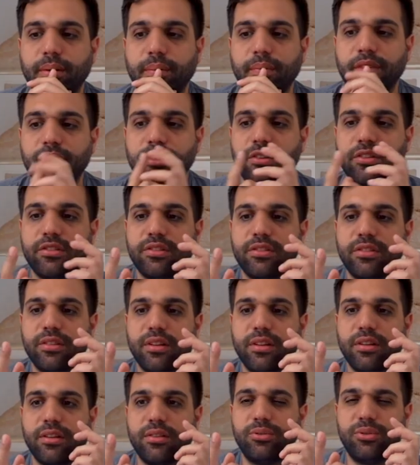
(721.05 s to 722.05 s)
um, there's
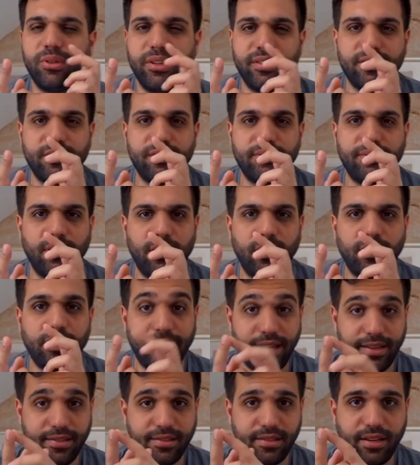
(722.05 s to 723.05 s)
a recent
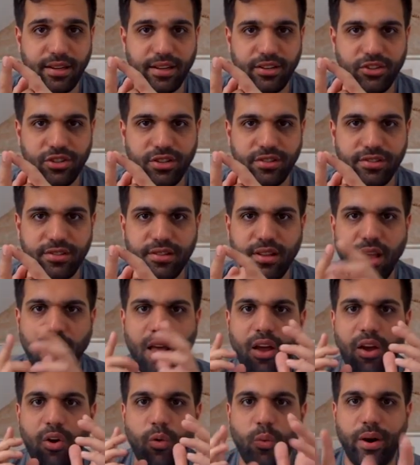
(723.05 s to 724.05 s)
vlog yesterday just
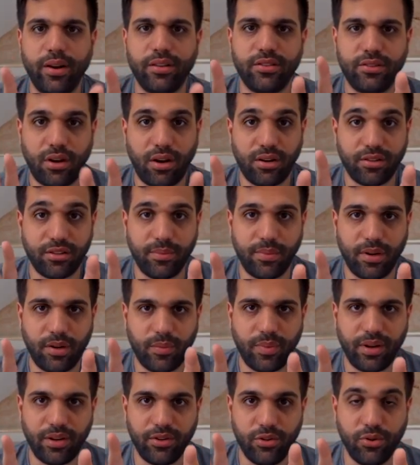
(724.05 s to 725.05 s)
where I talked
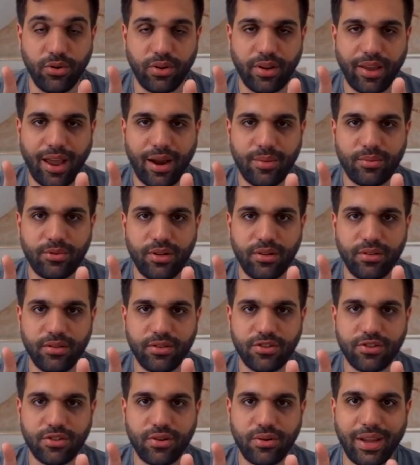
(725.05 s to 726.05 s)
about my new camera, the
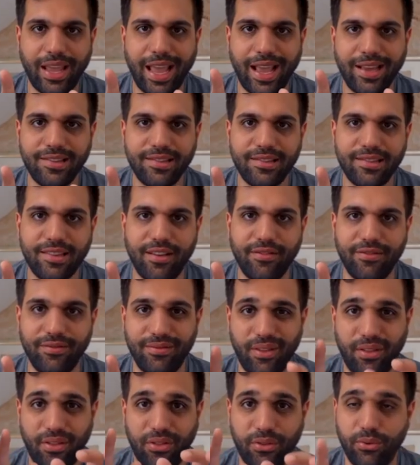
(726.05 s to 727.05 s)
Sony
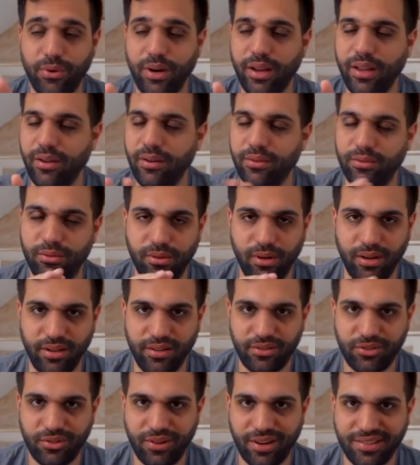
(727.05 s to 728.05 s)
a7 III. Really
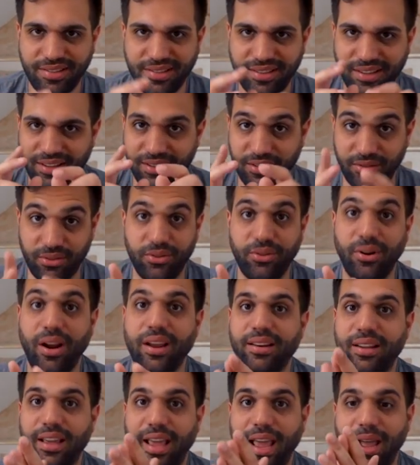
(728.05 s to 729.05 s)
interesting, a
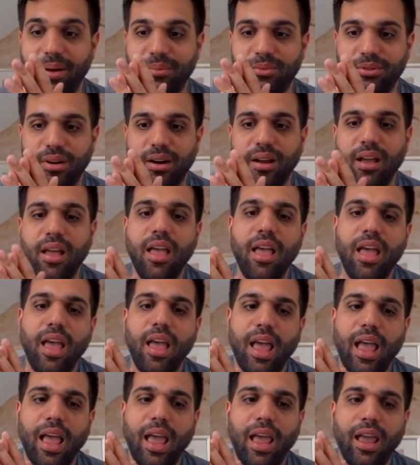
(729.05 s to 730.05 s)
great camera
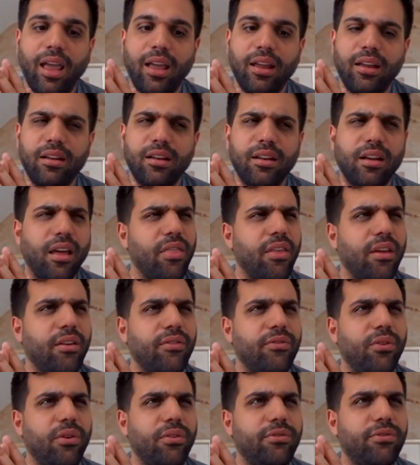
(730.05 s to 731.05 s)
and I
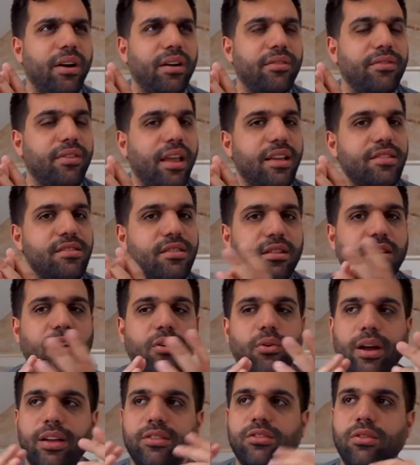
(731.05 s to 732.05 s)
think four or five days
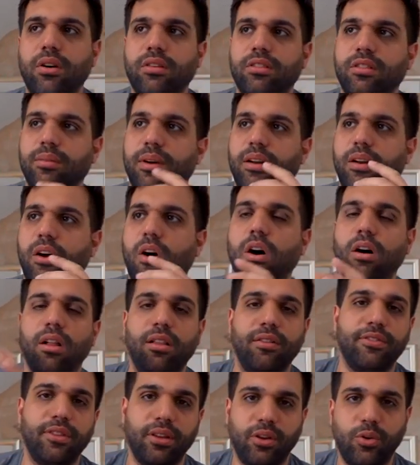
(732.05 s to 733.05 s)
ago I talked about
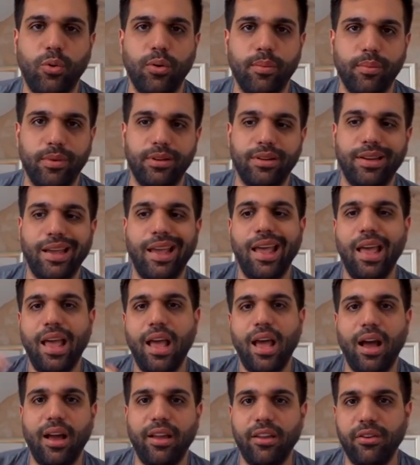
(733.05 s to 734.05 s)
all of the equipment
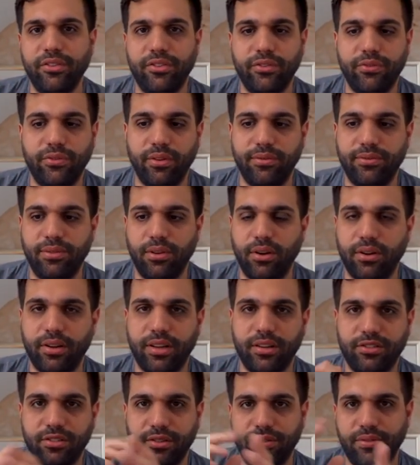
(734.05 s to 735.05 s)
I use for
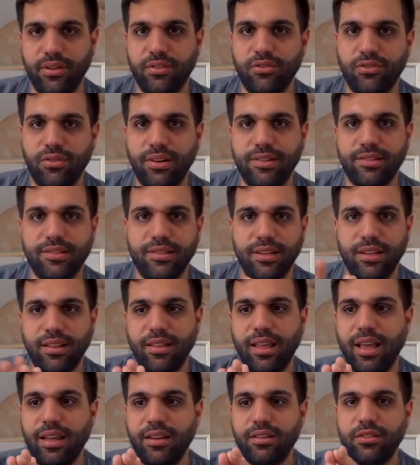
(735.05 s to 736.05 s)
vlogging. So if you're interested in
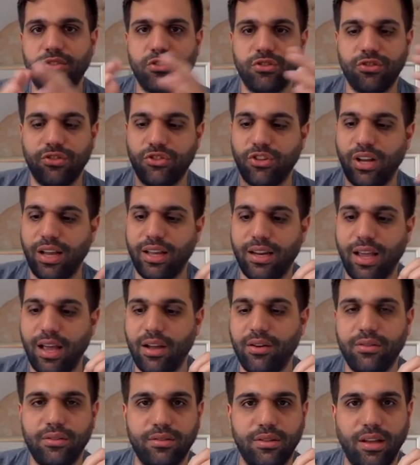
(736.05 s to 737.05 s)
that, just check it
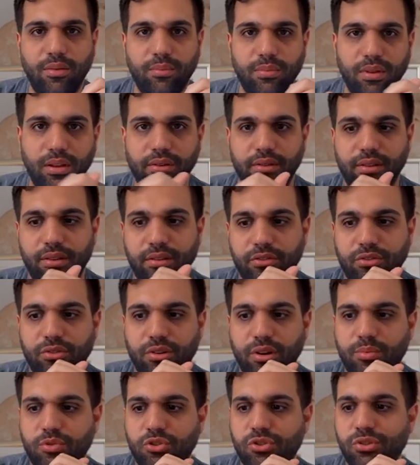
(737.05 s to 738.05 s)
out down below in the
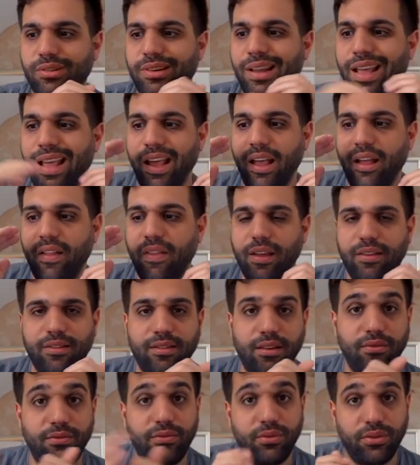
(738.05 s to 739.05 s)
description. That's
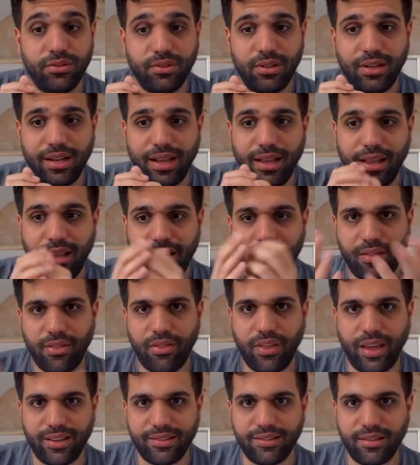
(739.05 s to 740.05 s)
it for today.
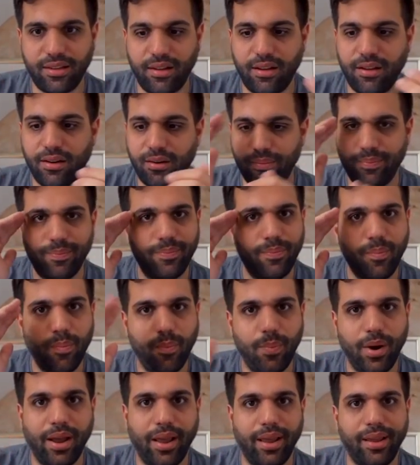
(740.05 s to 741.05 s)
Thanks a lot.
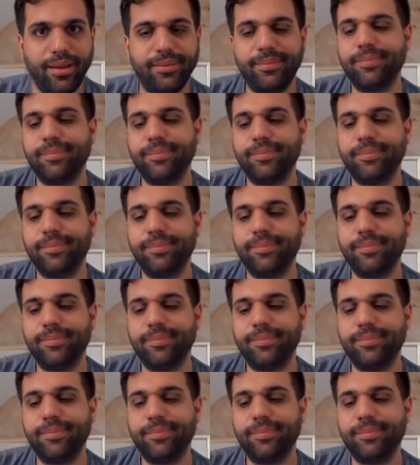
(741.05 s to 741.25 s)
Bye.